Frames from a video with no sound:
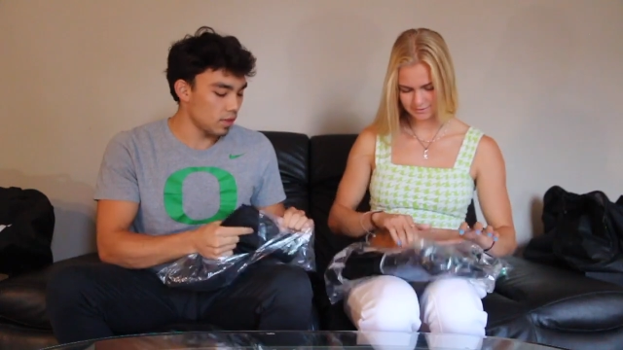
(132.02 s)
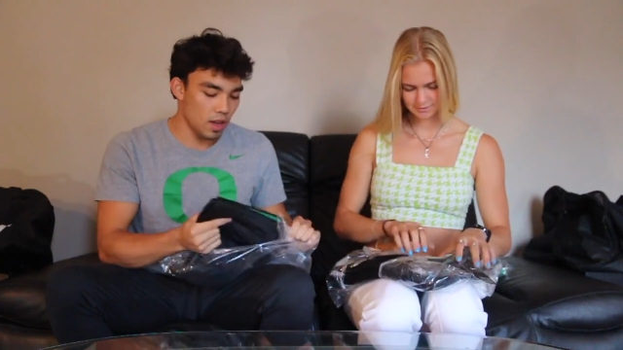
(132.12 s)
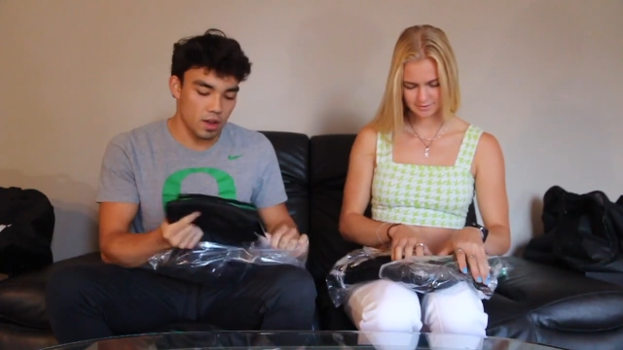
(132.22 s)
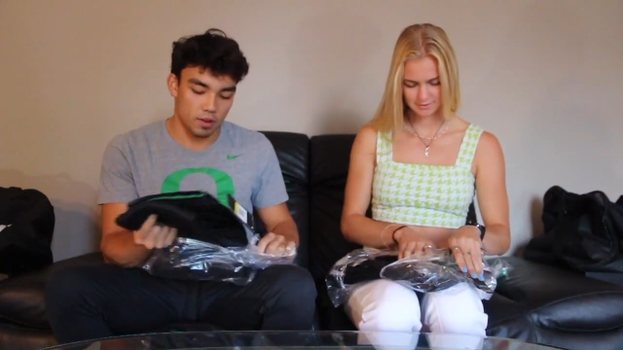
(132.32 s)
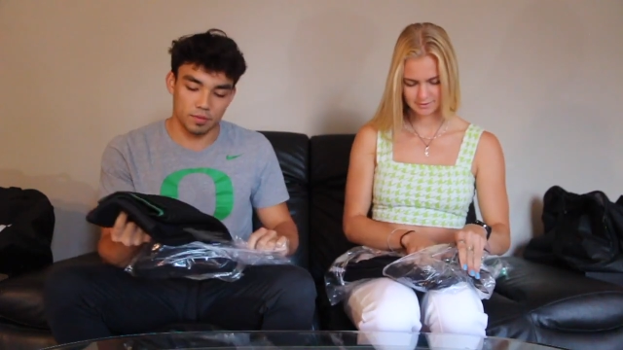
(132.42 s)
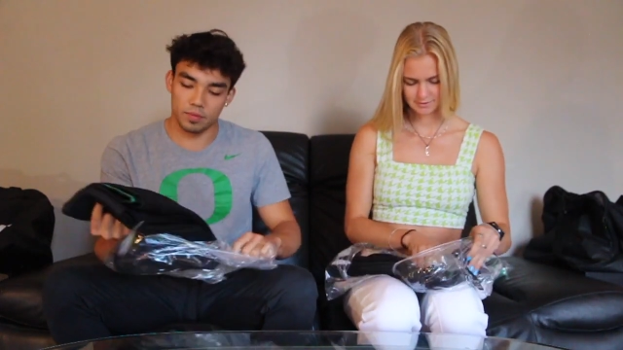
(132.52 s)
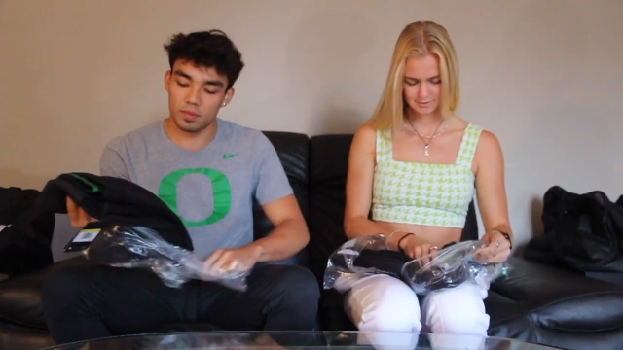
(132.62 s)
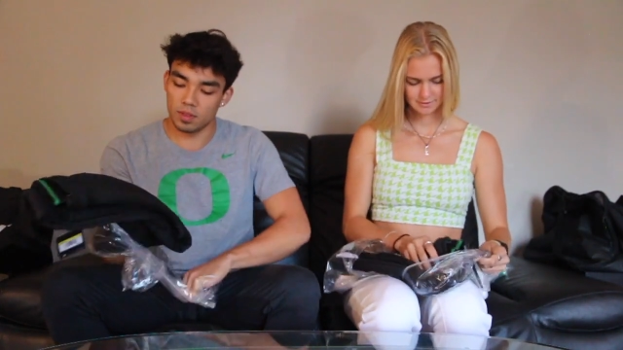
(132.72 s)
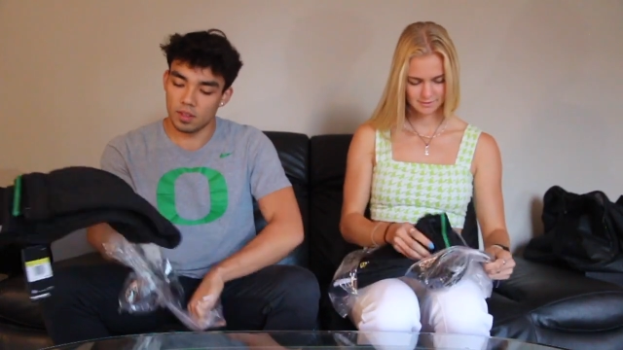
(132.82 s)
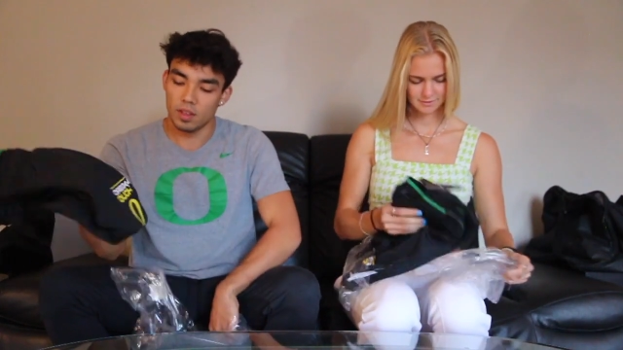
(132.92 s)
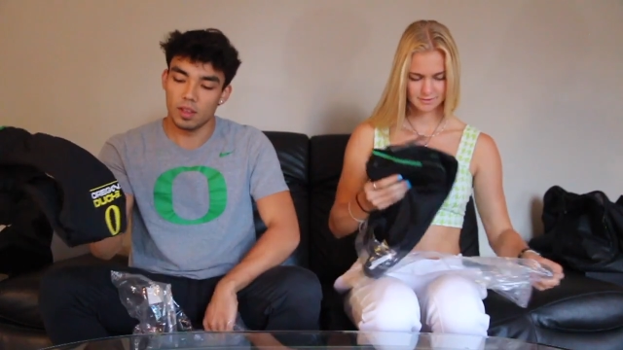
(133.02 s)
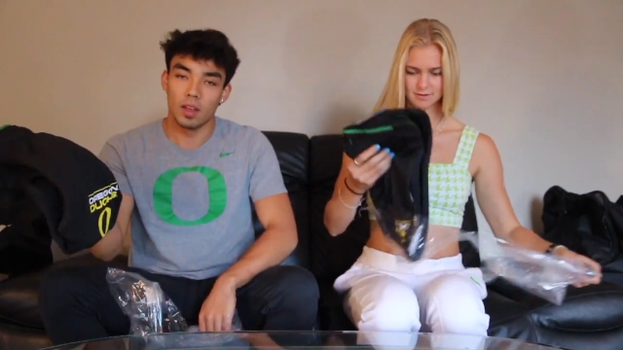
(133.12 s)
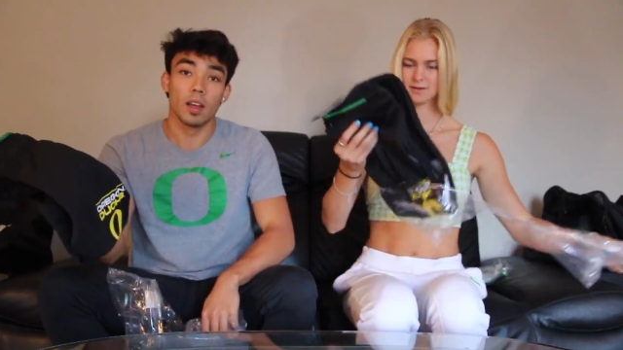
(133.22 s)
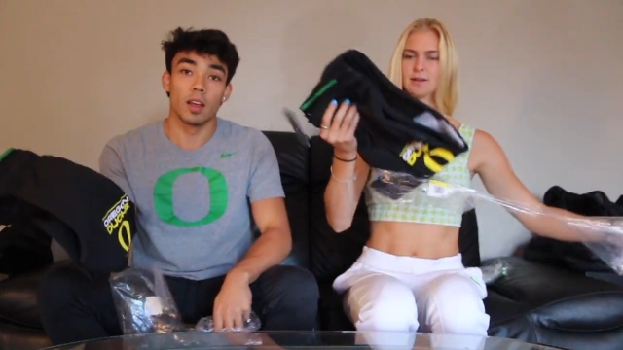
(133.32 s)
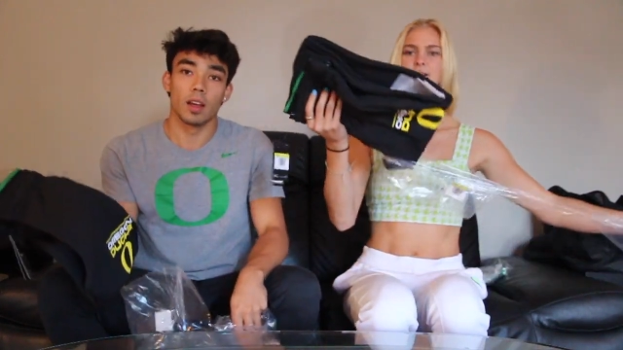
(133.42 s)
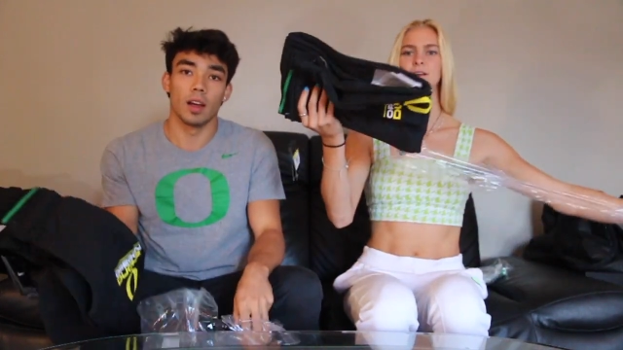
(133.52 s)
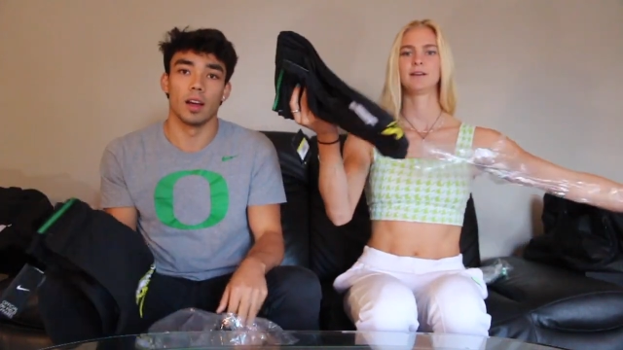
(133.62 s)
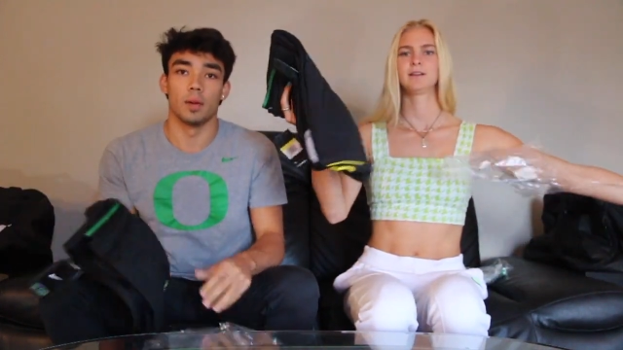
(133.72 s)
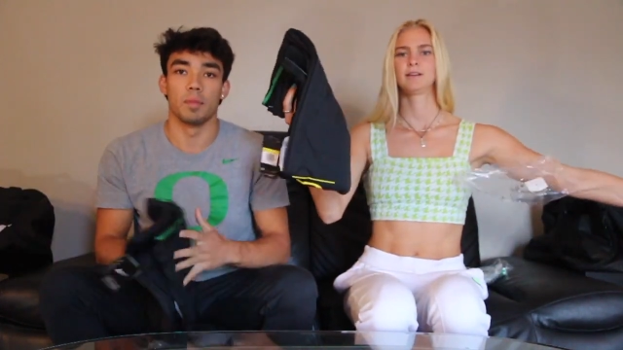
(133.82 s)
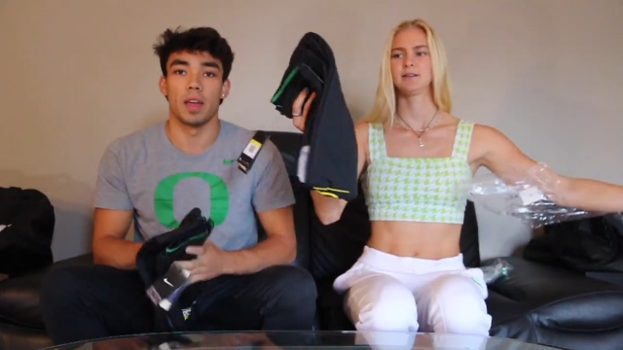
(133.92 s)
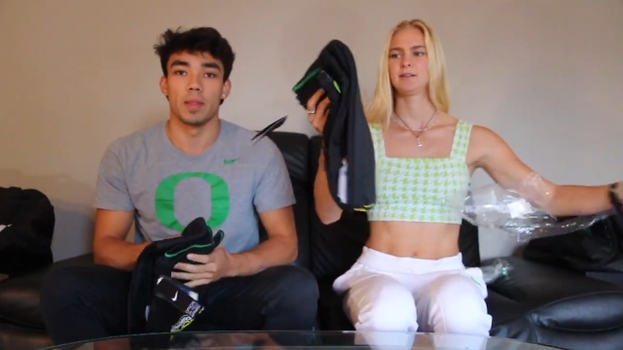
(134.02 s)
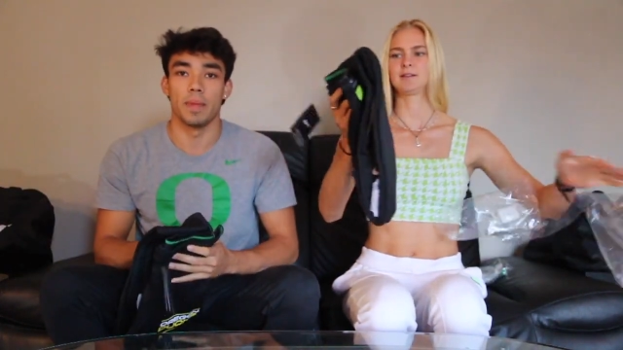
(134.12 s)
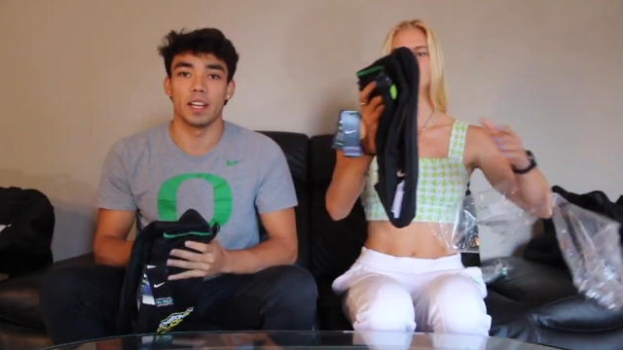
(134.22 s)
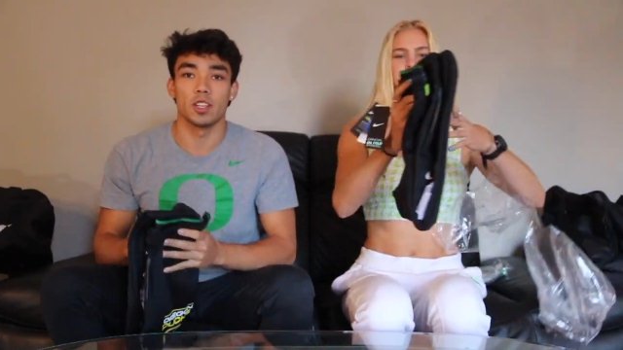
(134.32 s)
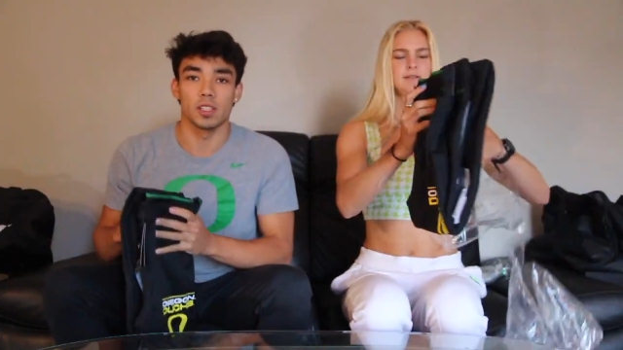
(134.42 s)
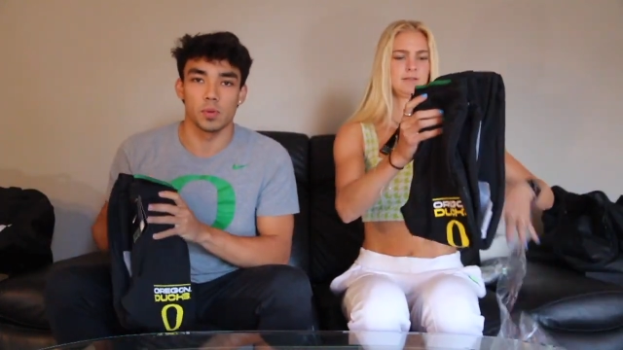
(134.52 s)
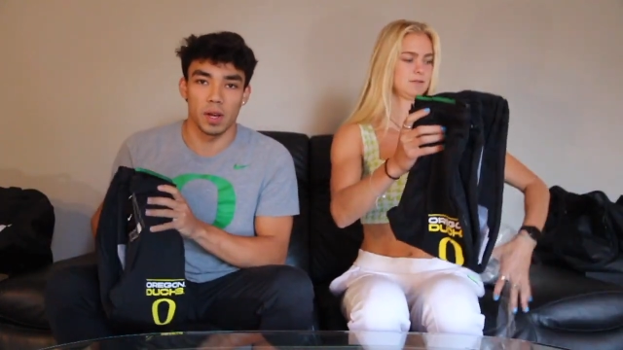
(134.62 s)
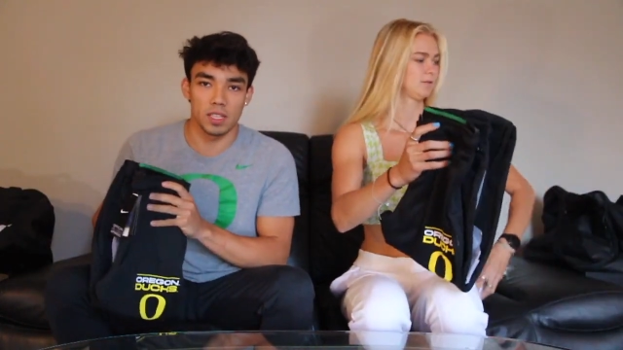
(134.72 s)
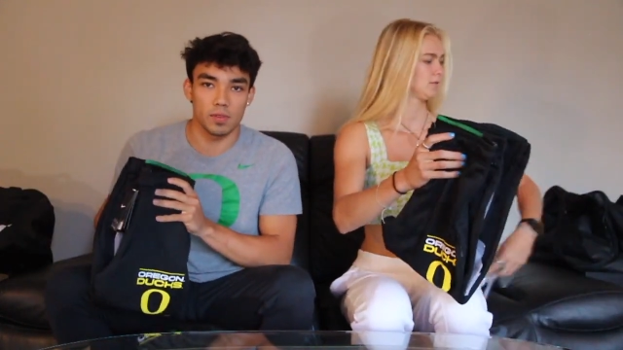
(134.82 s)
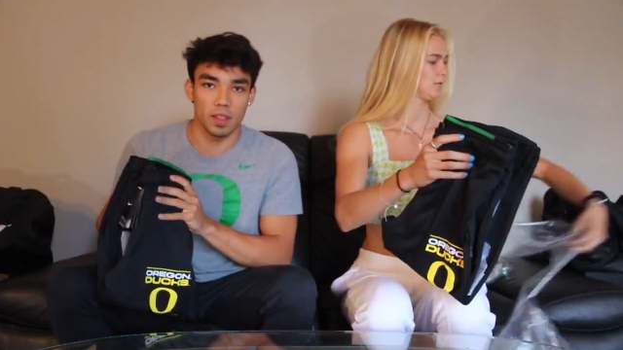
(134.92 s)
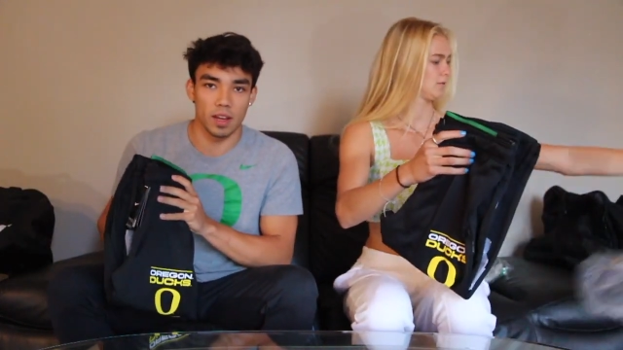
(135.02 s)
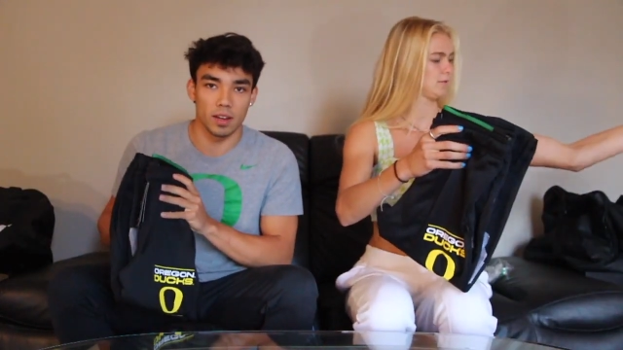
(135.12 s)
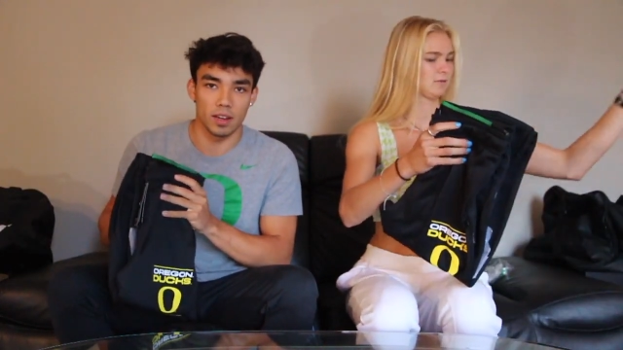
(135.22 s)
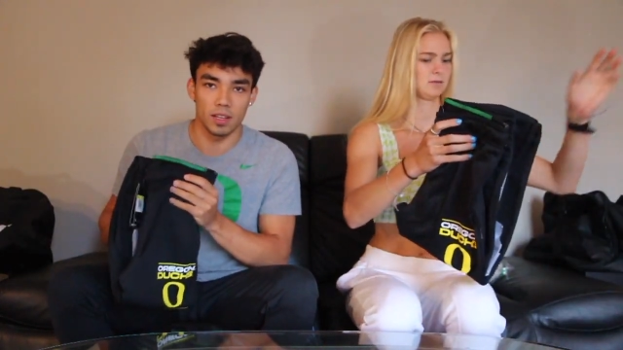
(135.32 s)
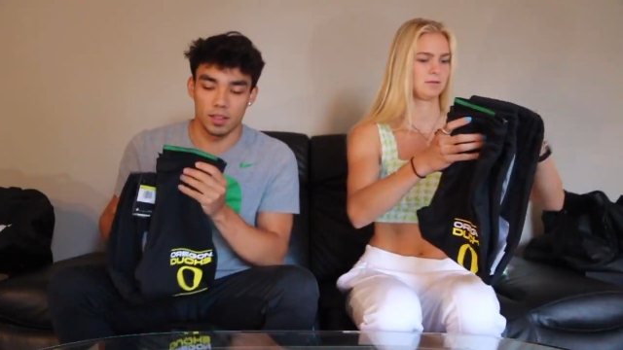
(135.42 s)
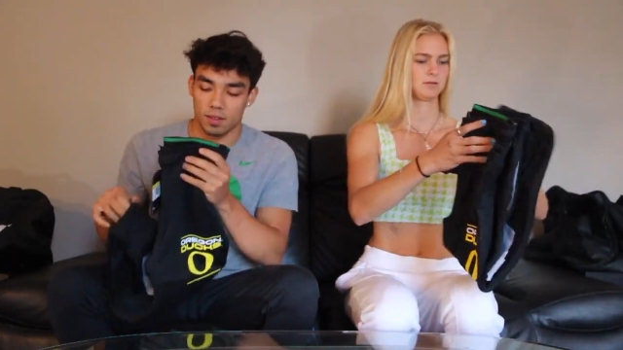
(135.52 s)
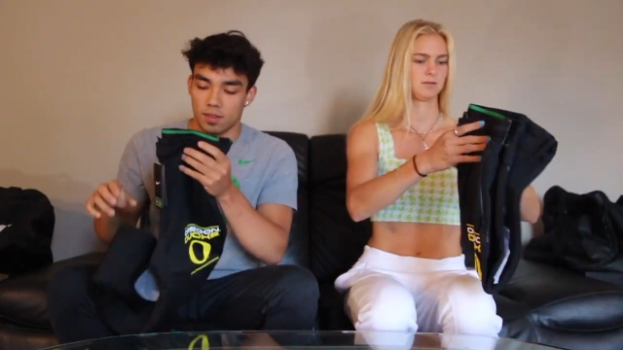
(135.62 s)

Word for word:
Speaker 1: Oh. Uh, um, and the matching sweats for that hoodie.